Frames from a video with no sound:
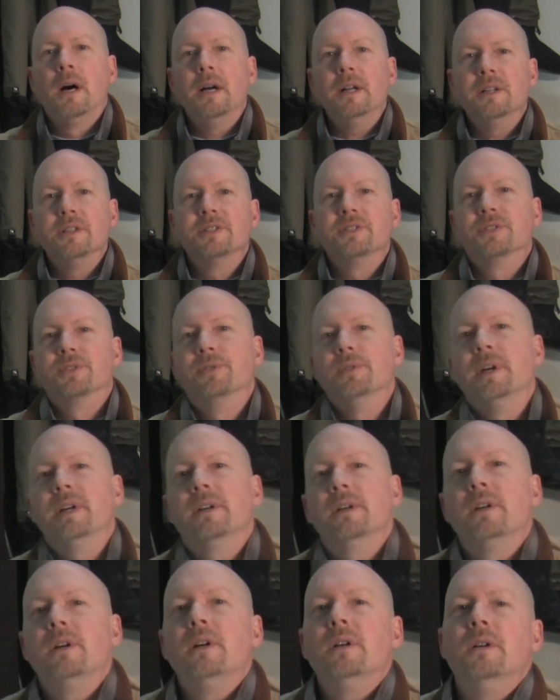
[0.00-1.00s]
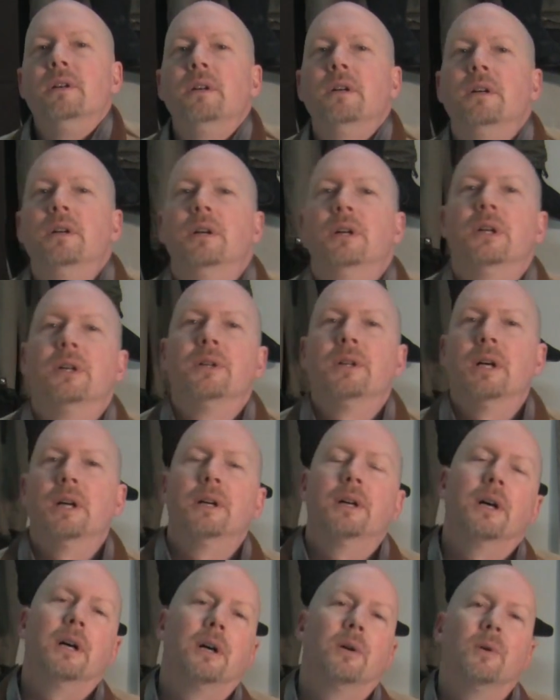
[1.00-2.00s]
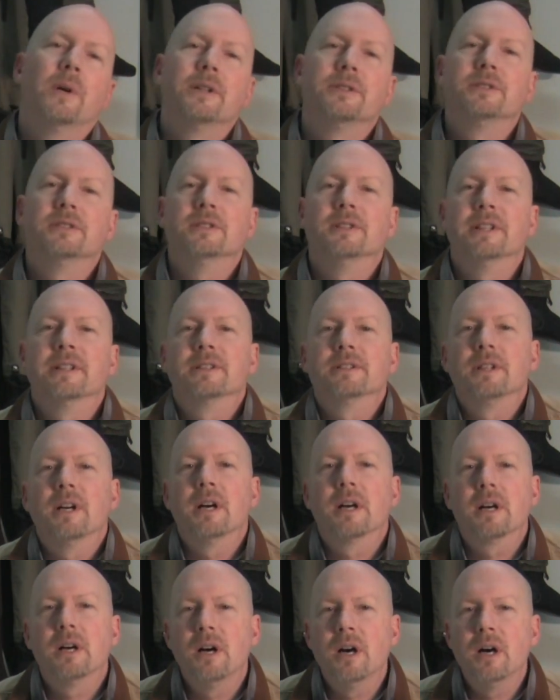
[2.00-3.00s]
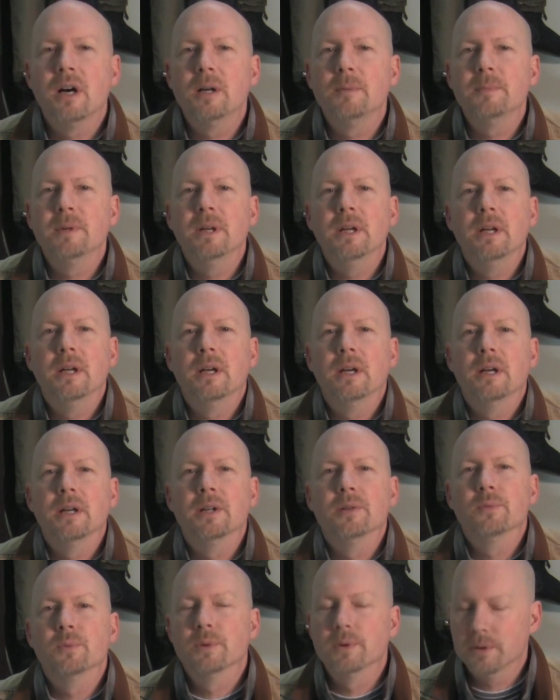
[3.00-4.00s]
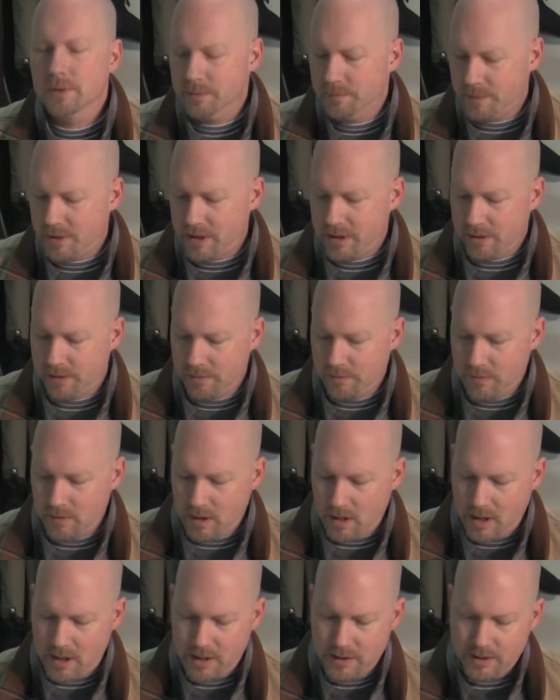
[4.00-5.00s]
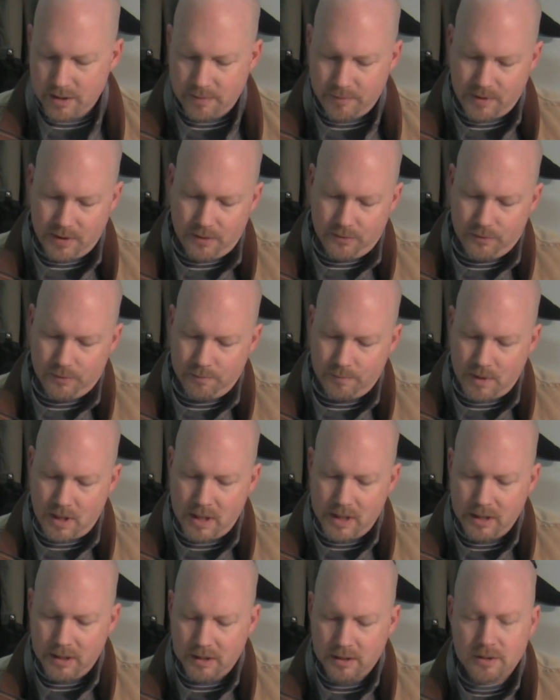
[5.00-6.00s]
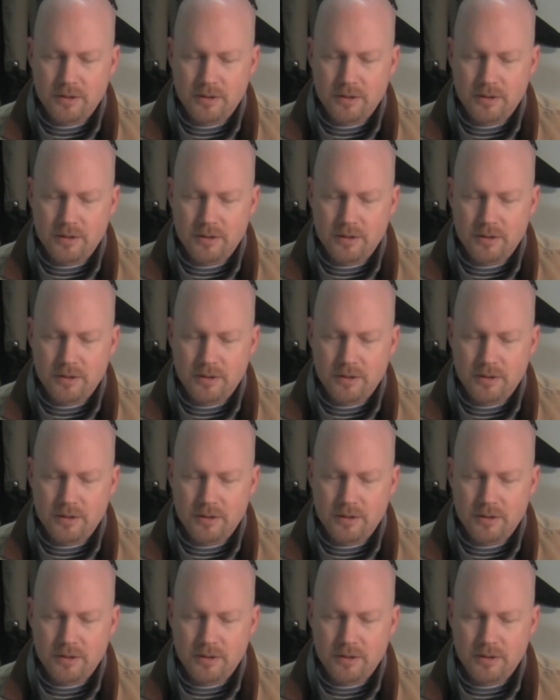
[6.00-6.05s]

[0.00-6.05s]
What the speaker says: Hi, this is Gringo, WashingtonLakes.com, and we're in my garage. I'm here with Mike.